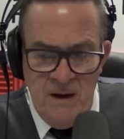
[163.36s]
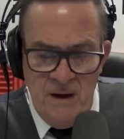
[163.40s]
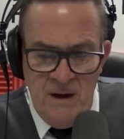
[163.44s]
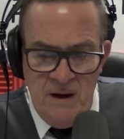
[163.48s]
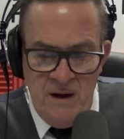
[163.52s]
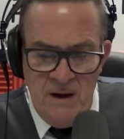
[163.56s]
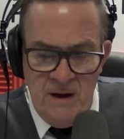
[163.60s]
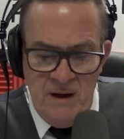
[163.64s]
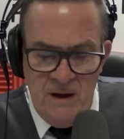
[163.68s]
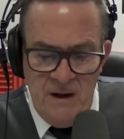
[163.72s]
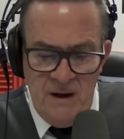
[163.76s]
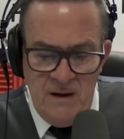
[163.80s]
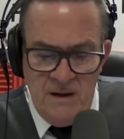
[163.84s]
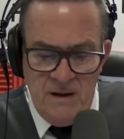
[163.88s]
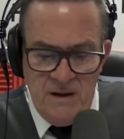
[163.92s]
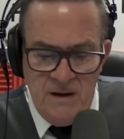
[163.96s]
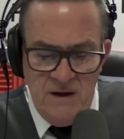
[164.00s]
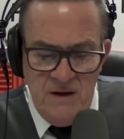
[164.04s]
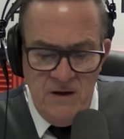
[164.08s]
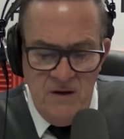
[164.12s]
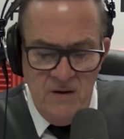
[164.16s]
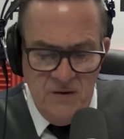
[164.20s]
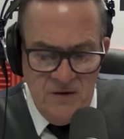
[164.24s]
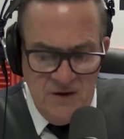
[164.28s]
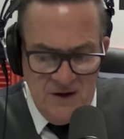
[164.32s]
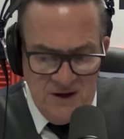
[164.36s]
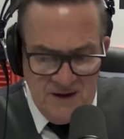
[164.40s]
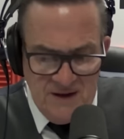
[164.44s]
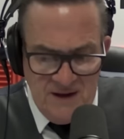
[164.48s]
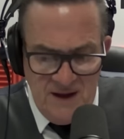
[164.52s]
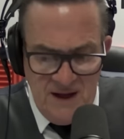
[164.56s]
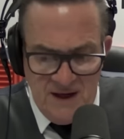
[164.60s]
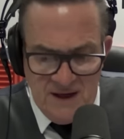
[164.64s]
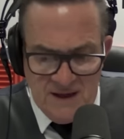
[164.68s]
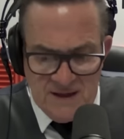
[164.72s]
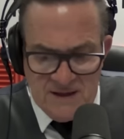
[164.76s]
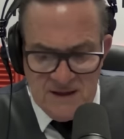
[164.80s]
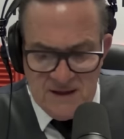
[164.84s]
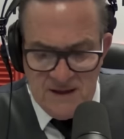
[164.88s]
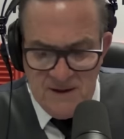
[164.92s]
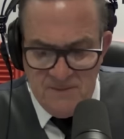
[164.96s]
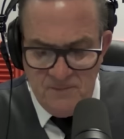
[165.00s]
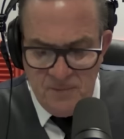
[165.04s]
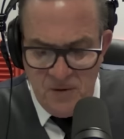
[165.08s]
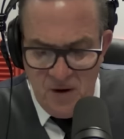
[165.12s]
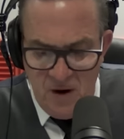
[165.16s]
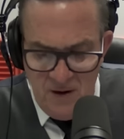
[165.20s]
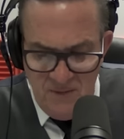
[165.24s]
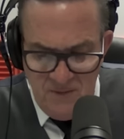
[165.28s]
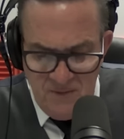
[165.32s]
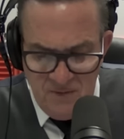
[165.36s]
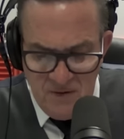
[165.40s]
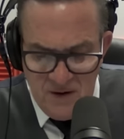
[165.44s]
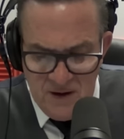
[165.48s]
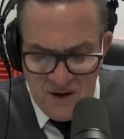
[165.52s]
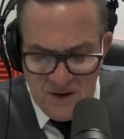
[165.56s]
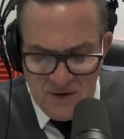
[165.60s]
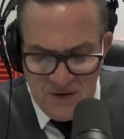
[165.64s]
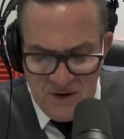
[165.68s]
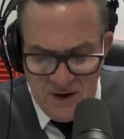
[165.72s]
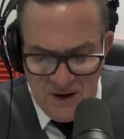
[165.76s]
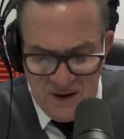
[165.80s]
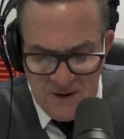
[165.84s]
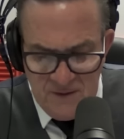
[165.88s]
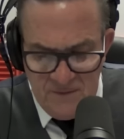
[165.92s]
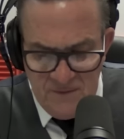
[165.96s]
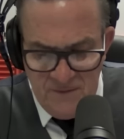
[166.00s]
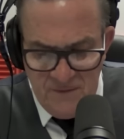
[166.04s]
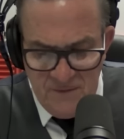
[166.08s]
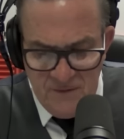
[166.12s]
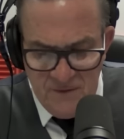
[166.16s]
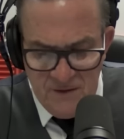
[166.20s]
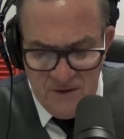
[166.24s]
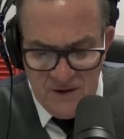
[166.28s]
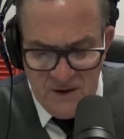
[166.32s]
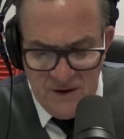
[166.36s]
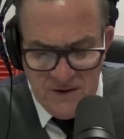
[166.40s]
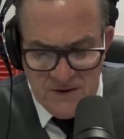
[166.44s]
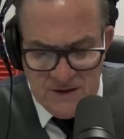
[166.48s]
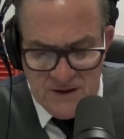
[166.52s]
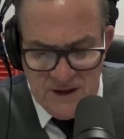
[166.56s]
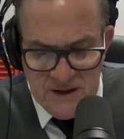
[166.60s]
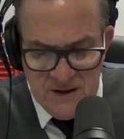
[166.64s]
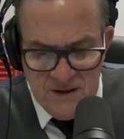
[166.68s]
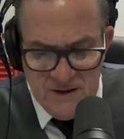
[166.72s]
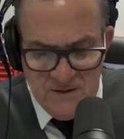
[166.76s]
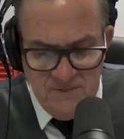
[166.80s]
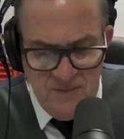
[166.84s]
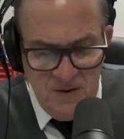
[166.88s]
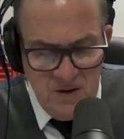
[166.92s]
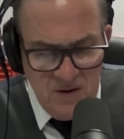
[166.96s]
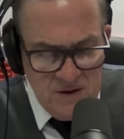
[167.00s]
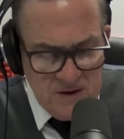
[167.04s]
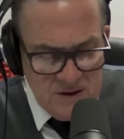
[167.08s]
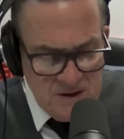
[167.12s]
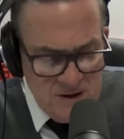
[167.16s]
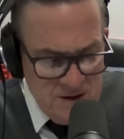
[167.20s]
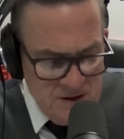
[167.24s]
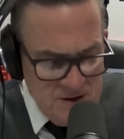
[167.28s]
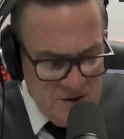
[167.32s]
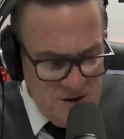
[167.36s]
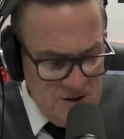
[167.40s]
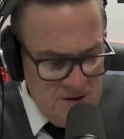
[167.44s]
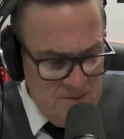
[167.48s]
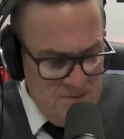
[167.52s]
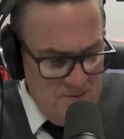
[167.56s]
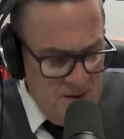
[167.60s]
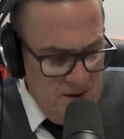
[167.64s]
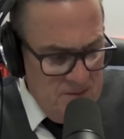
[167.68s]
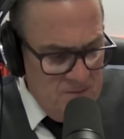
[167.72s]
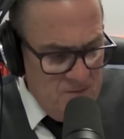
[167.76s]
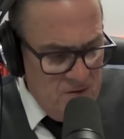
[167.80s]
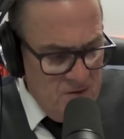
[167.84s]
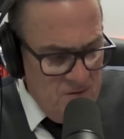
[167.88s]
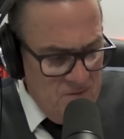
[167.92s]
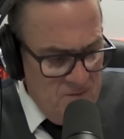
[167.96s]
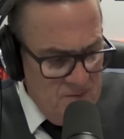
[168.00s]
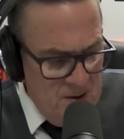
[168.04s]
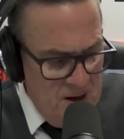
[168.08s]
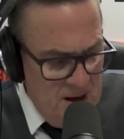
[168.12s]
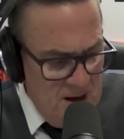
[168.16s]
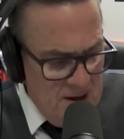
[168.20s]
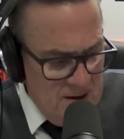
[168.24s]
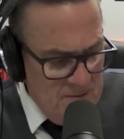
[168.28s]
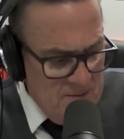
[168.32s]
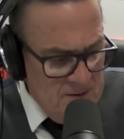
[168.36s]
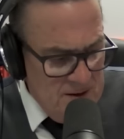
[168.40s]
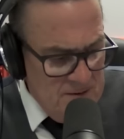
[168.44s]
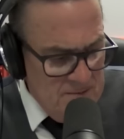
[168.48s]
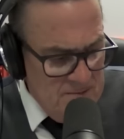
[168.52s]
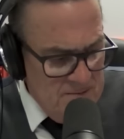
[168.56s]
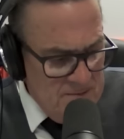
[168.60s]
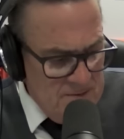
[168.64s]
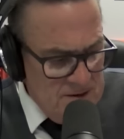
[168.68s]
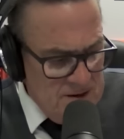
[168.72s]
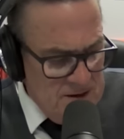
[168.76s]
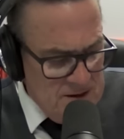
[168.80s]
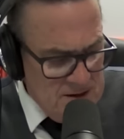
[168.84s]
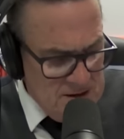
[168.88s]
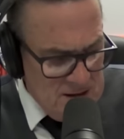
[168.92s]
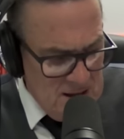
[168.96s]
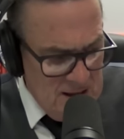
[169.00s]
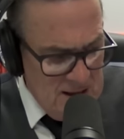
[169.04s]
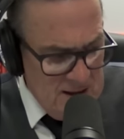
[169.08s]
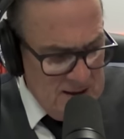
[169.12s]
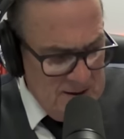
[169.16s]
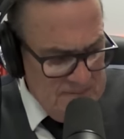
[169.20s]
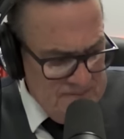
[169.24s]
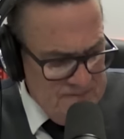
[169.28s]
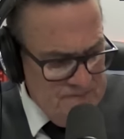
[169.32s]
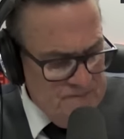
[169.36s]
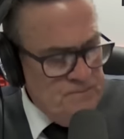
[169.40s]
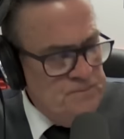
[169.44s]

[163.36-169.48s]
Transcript: Uh, do you think that is an appropriate thing for a New Zealand politician and member of parliament to say?